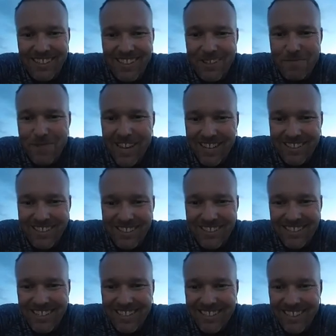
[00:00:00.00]
love, Matt. Talk
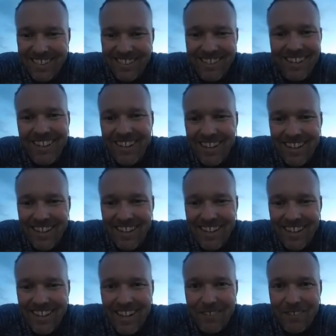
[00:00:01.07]
to you guys later.
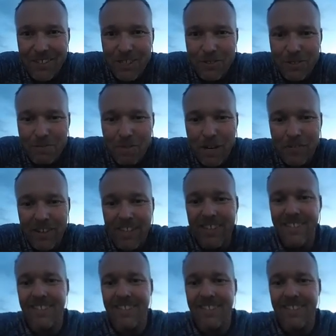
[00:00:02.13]
Have a good one. Bye for now.